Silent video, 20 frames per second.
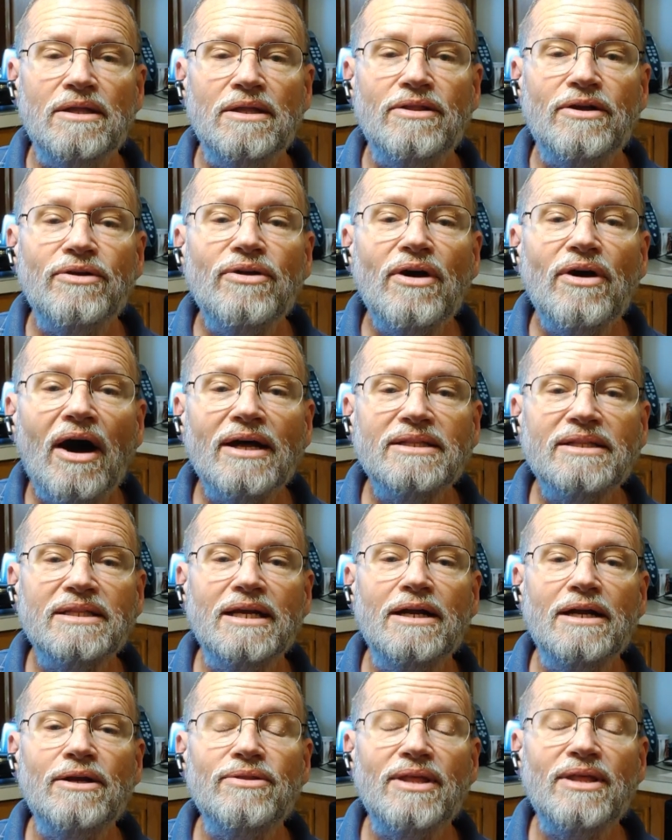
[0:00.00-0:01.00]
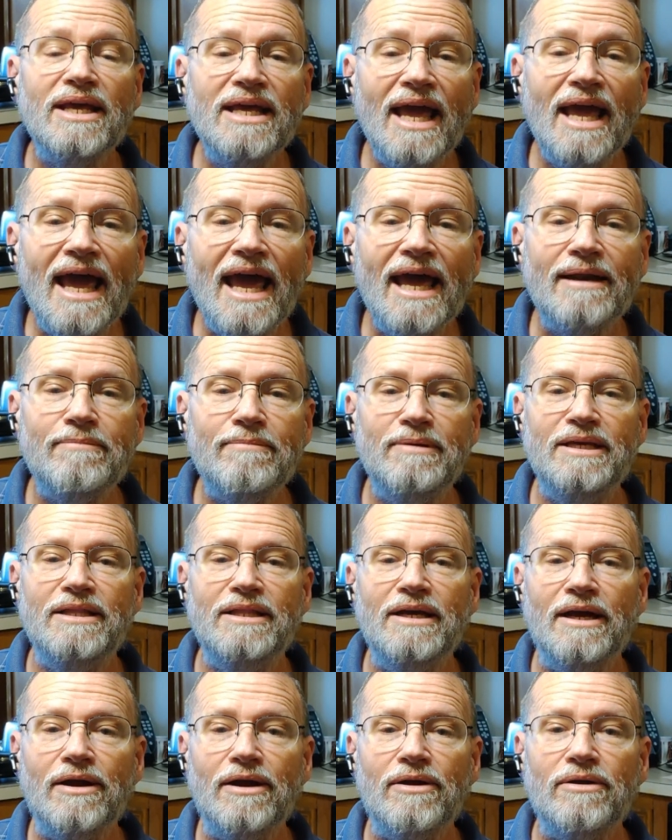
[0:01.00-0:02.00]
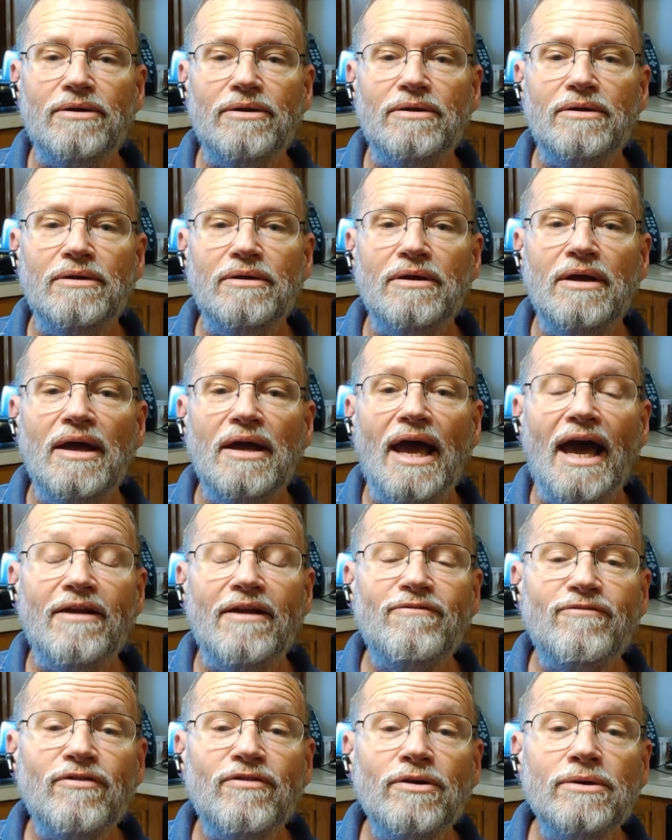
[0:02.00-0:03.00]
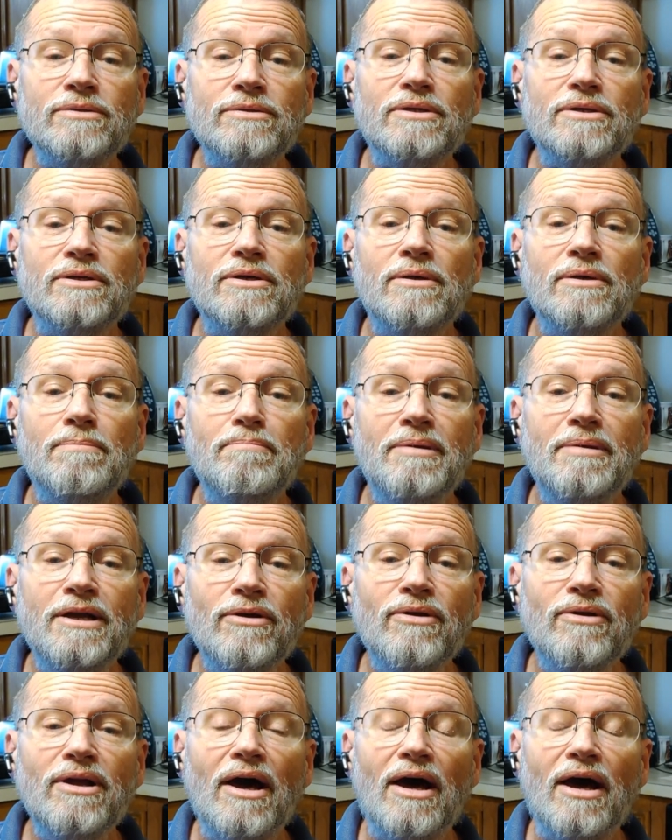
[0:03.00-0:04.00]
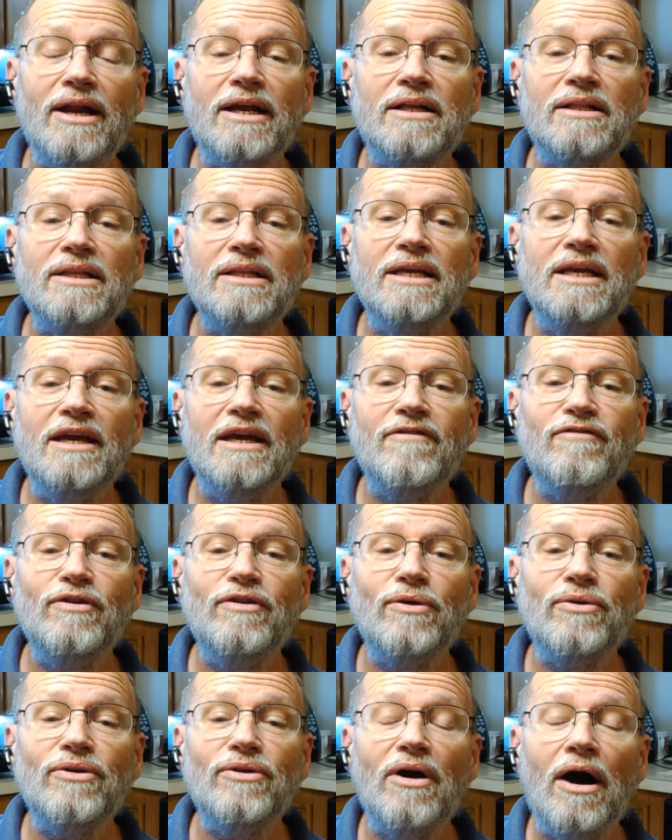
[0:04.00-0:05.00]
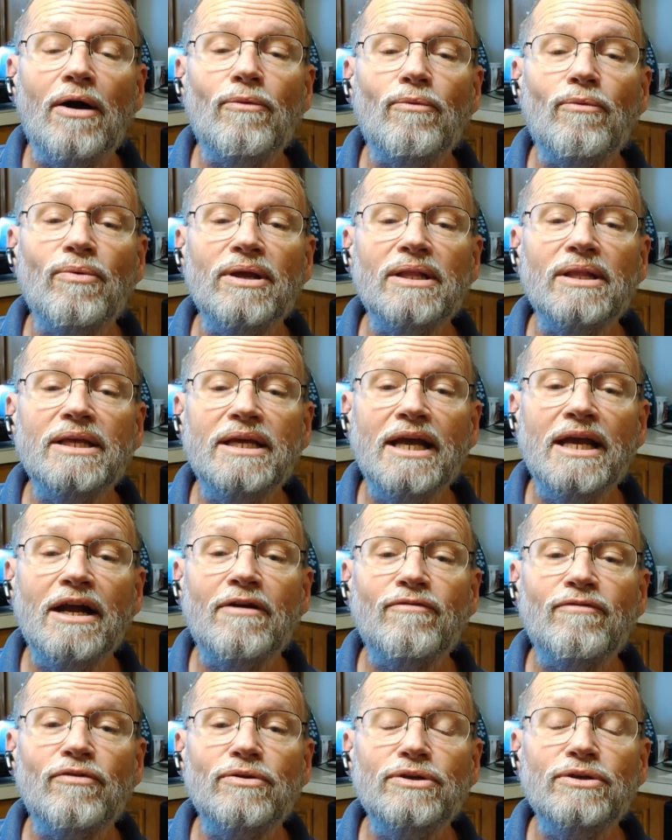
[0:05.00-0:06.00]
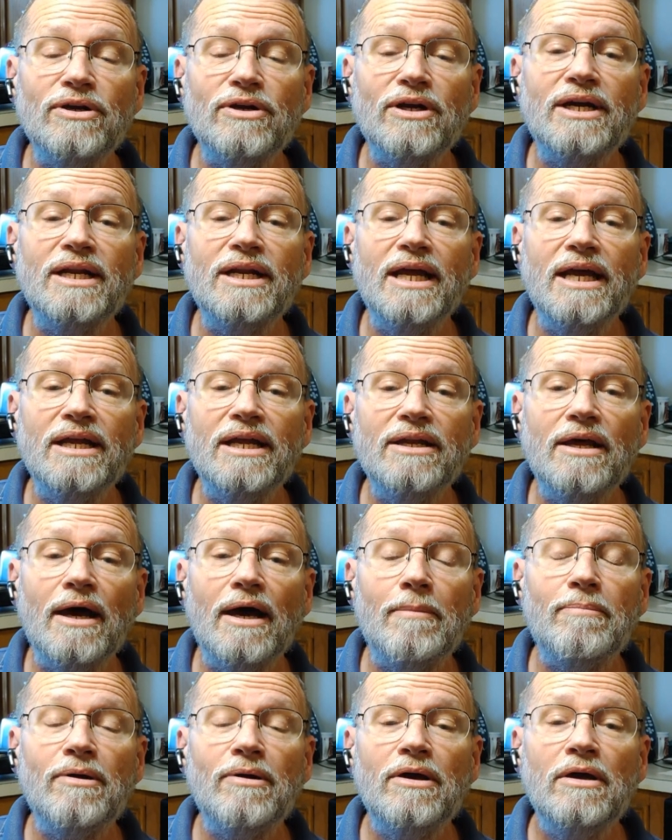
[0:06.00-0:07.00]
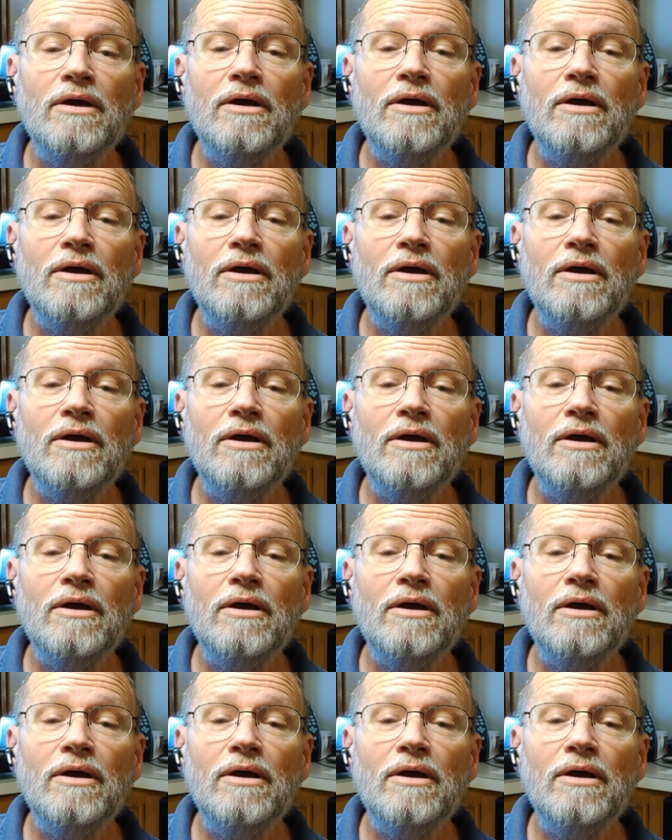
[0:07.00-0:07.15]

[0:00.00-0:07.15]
They're not there, they can't be there. And further, periodically, if you're not really careful, you're going to end up